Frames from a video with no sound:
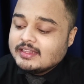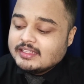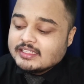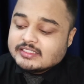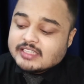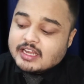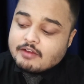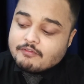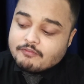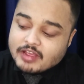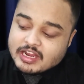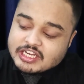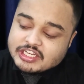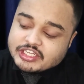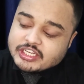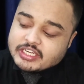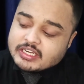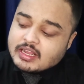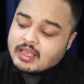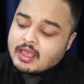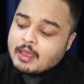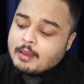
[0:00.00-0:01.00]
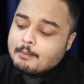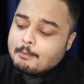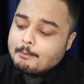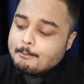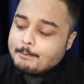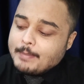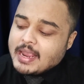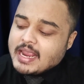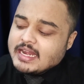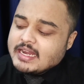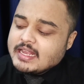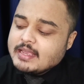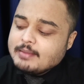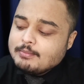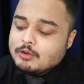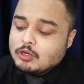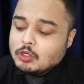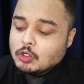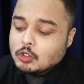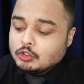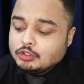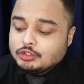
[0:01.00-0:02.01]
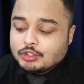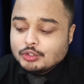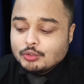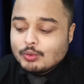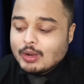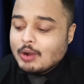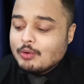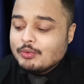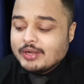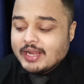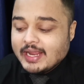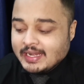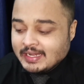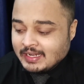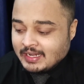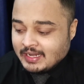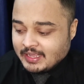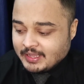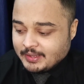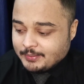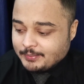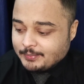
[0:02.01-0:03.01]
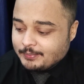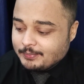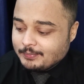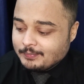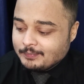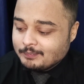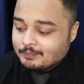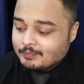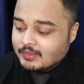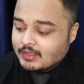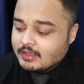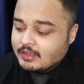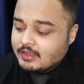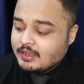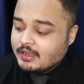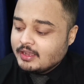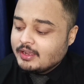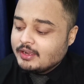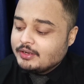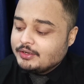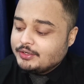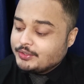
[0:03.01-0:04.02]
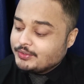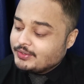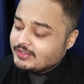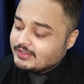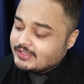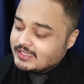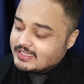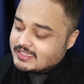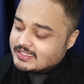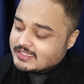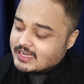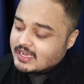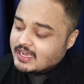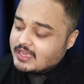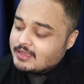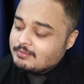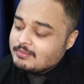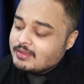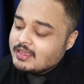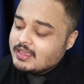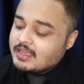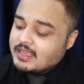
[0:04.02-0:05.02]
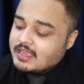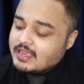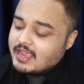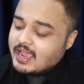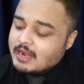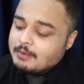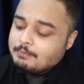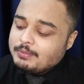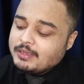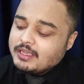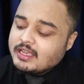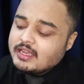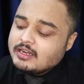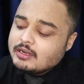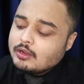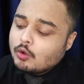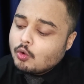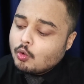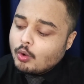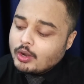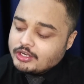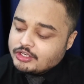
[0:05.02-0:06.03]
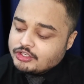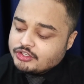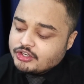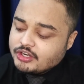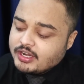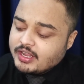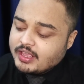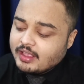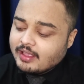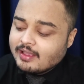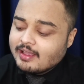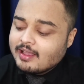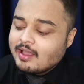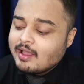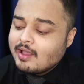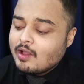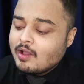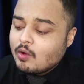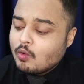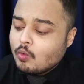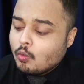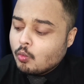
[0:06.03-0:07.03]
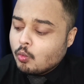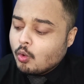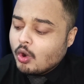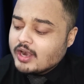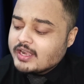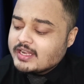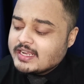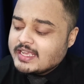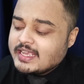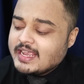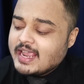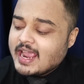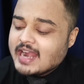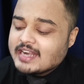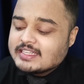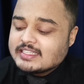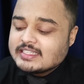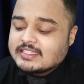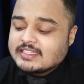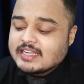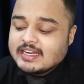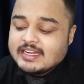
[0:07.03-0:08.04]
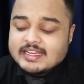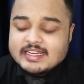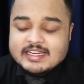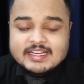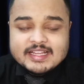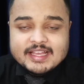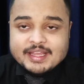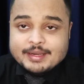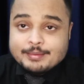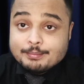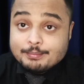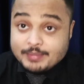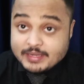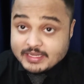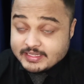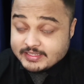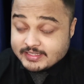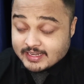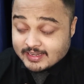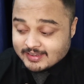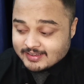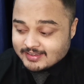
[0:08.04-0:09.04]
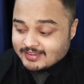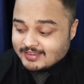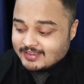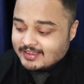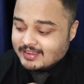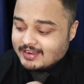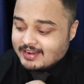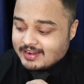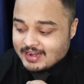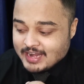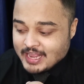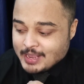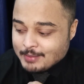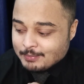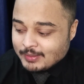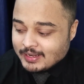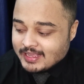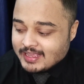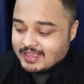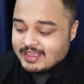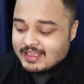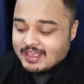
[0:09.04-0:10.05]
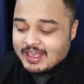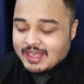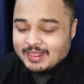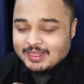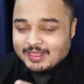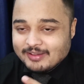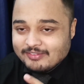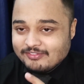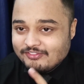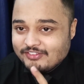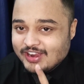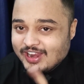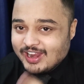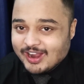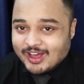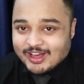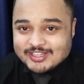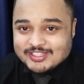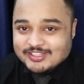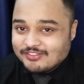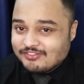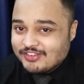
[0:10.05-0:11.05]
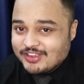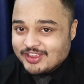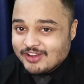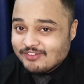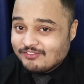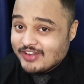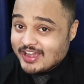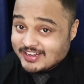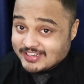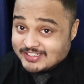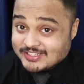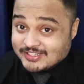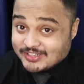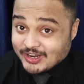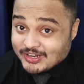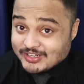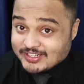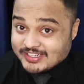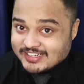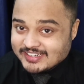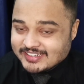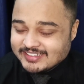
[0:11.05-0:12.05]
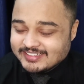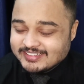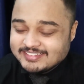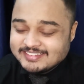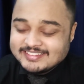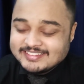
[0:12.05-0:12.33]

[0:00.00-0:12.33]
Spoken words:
This invention made him known throughout Italy. During this time, he had begun questioning what he had studied in Pisa, namely the philosophy of Aristotle.